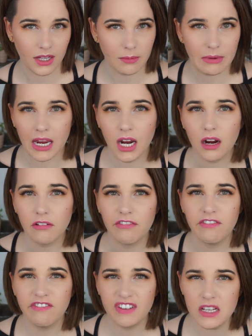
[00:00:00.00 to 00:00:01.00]
Like my hair
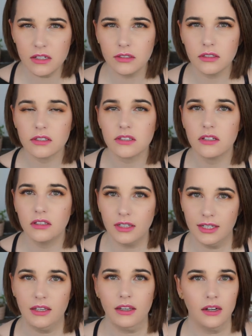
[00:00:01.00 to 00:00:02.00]
feels
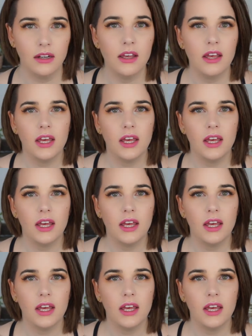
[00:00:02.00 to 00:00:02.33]
clean.